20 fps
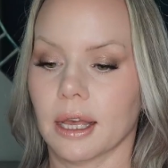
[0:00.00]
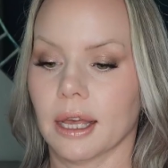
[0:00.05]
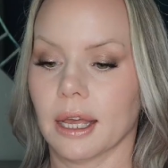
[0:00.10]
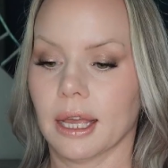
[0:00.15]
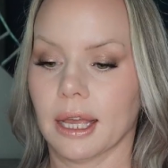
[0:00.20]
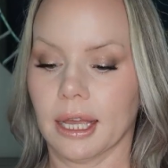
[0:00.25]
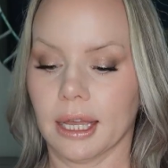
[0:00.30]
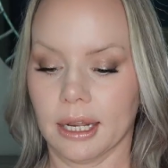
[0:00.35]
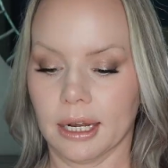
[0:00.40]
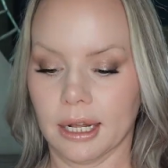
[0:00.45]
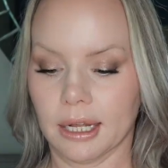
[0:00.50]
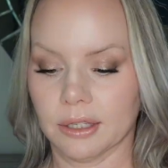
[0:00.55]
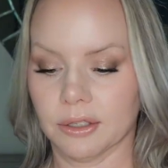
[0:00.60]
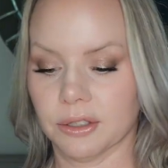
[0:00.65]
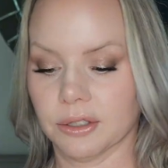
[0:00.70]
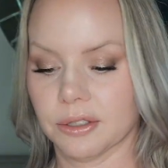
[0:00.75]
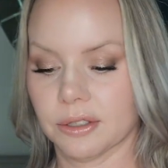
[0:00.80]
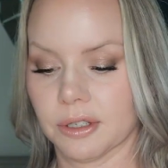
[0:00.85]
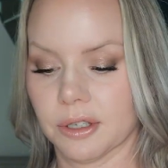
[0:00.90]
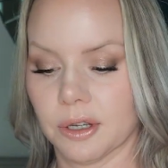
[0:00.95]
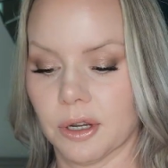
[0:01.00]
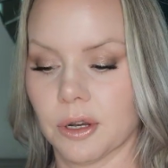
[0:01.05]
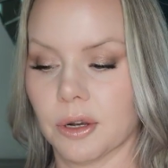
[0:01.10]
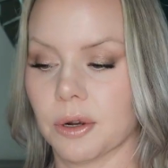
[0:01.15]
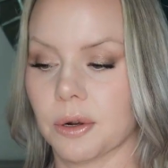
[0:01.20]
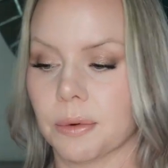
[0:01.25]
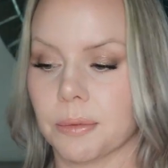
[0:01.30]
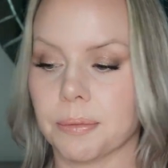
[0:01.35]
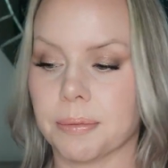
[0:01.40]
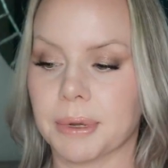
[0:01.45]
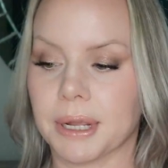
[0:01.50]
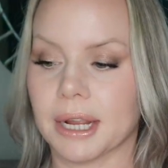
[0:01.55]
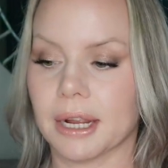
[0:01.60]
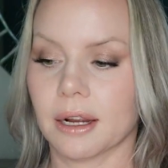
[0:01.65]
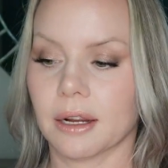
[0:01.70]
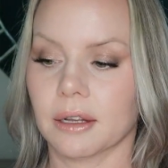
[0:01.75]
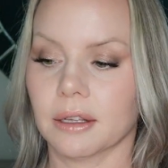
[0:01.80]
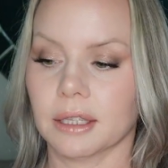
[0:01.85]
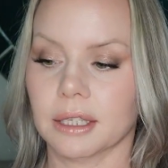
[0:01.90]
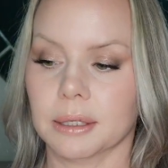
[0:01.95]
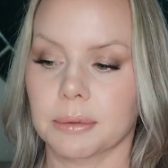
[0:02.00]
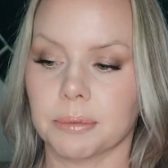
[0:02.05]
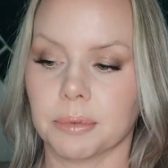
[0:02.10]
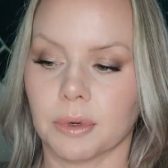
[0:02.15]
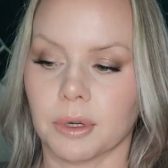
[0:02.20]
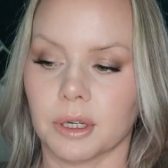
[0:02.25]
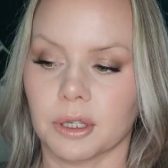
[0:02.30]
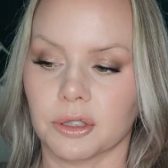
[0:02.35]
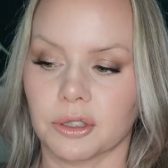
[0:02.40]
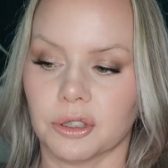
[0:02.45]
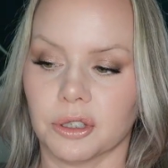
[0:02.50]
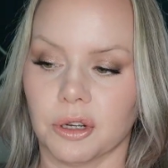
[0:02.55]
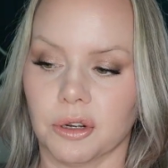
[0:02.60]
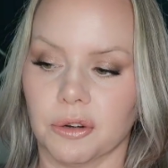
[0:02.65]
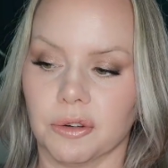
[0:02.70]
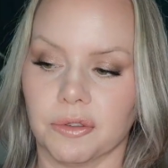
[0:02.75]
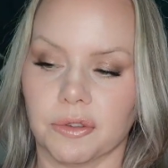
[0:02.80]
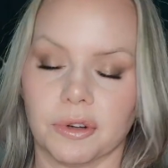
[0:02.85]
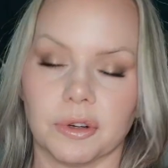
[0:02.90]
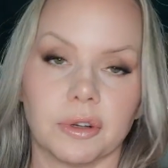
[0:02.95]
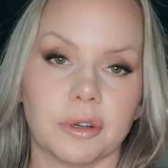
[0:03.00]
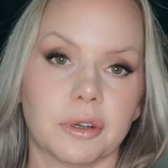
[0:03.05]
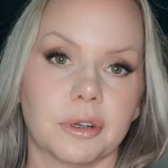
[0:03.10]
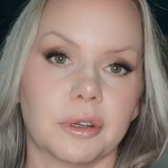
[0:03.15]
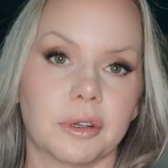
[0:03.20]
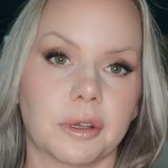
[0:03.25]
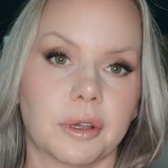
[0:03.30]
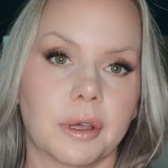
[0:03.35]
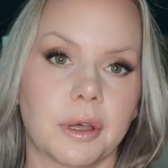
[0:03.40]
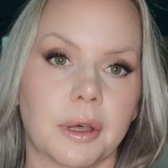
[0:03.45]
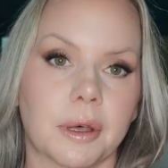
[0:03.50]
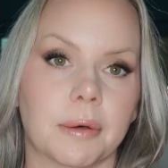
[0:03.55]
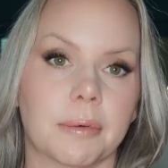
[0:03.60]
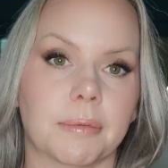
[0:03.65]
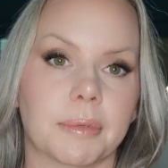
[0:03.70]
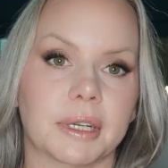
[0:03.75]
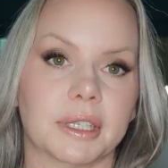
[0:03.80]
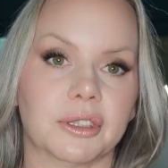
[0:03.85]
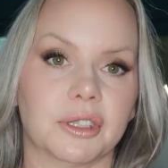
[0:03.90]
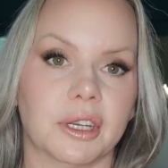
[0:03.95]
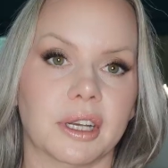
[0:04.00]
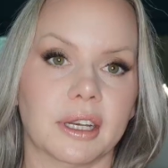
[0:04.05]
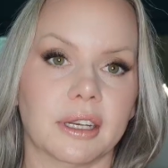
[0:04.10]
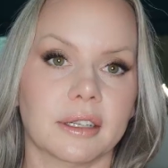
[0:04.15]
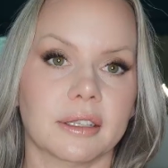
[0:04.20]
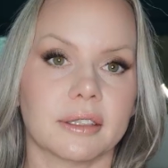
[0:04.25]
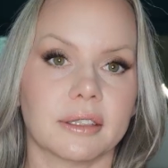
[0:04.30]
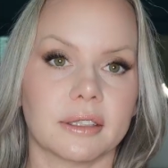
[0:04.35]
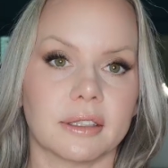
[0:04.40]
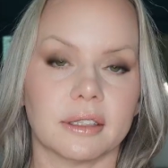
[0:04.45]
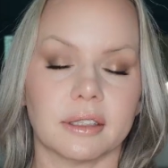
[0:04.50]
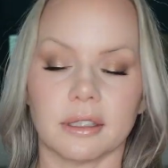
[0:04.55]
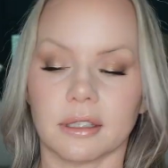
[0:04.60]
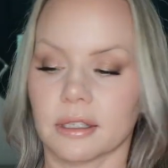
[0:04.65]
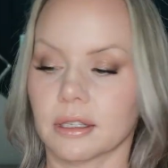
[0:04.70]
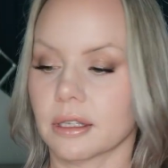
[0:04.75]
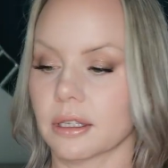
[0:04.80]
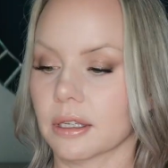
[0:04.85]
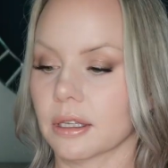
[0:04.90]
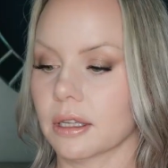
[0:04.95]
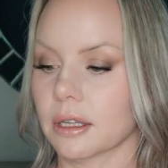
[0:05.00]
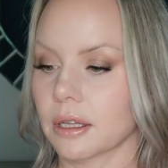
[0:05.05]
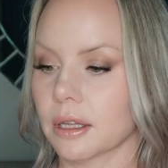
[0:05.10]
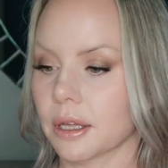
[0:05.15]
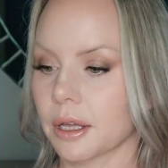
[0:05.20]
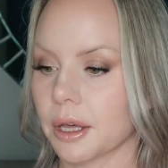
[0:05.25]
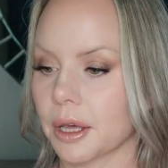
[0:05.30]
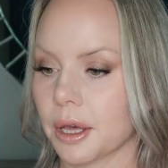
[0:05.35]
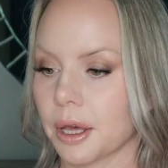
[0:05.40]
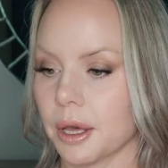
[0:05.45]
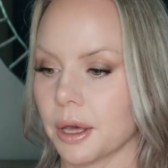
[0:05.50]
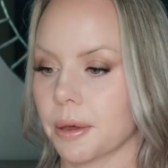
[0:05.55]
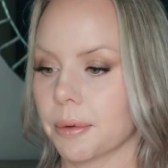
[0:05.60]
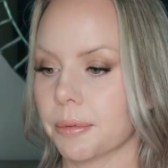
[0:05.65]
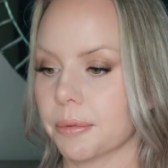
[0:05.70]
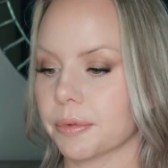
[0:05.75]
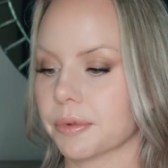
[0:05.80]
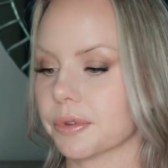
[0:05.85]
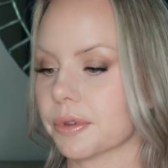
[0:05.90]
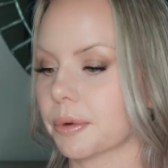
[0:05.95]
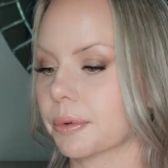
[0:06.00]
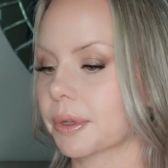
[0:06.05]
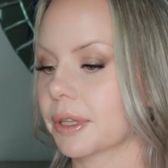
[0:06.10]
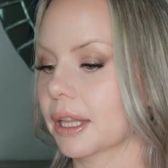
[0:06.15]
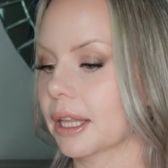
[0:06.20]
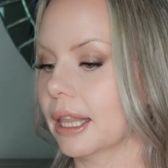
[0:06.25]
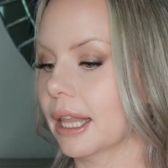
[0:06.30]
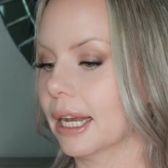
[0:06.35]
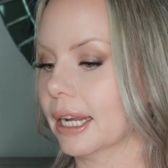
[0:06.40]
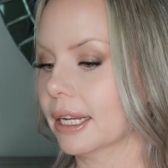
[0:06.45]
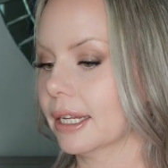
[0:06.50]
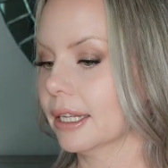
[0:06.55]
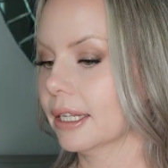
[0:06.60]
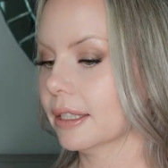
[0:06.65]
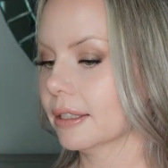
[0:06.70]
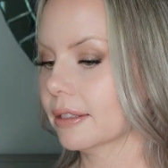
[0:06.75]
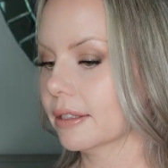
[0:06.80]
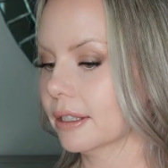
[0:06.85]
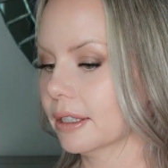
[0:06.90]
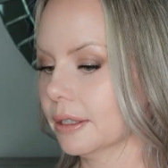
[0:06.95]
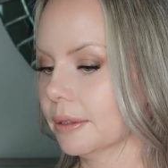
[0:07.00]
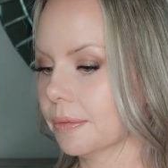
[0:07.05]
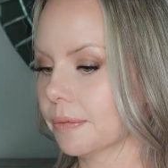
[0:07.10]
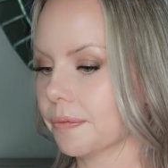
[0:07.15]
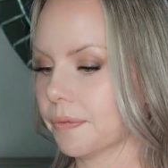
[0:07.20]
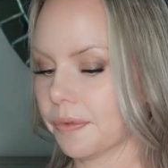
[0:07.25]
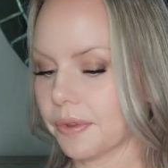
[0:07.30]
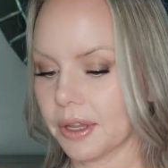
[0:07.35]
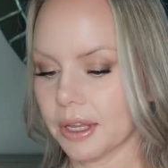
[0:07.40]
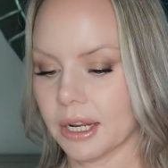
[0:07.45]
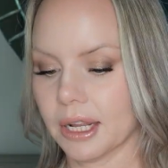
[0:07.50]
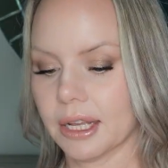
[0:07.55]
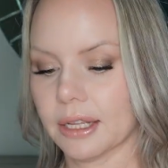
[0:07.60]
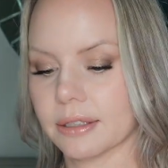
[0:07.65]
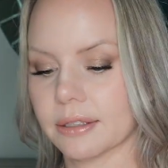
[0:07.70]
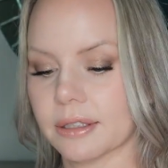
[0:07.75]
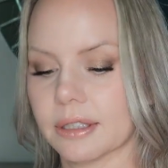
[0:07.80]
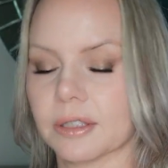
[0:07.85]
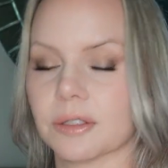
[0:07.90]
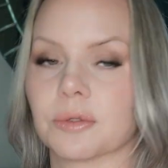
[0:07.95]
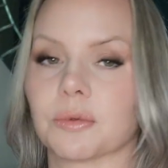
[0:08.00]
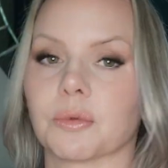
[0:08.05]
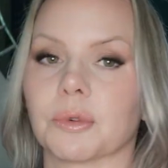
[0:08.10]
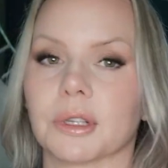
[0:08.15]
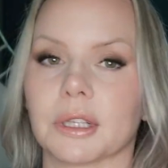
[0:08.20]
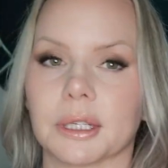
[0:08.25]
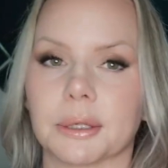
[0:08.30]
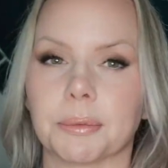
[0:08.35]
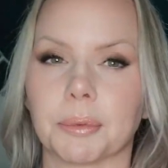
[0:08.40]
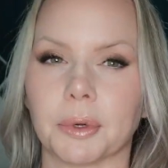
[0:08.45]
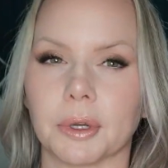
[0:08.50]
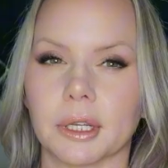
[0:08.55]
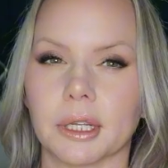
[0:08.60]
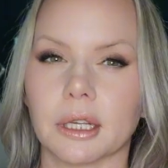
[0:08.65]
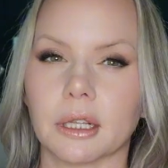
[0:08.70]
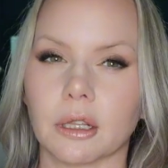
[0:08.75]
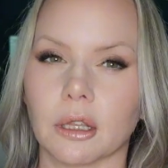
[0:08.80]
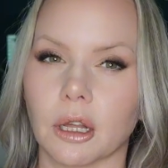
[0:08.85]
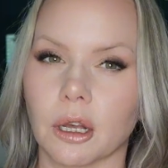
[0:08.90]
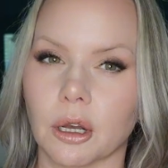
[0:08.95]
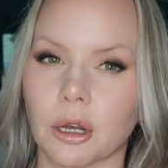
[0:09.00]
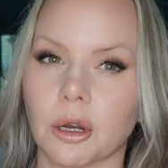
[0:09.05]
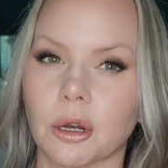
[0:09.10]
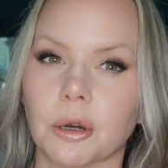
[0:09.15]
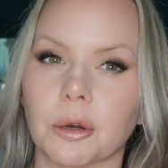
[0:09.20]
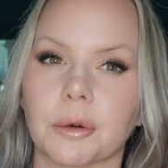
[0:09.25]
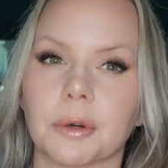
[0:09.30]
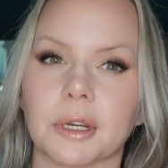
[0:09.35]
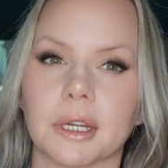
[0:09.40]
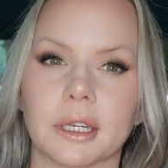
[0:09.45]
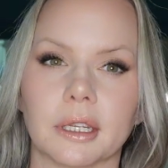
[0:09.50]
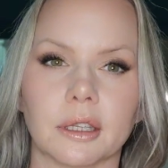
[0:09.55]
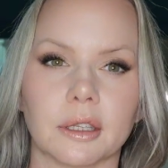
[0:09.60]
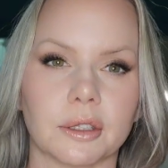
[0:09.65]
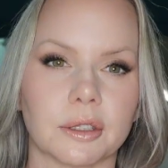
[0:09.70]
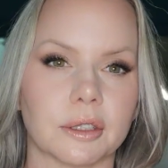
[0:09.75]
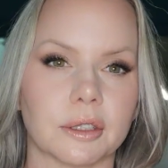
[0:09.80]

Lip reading: and I just go barely brush over my chest. So when the light hits it, it has this really pretty glow and it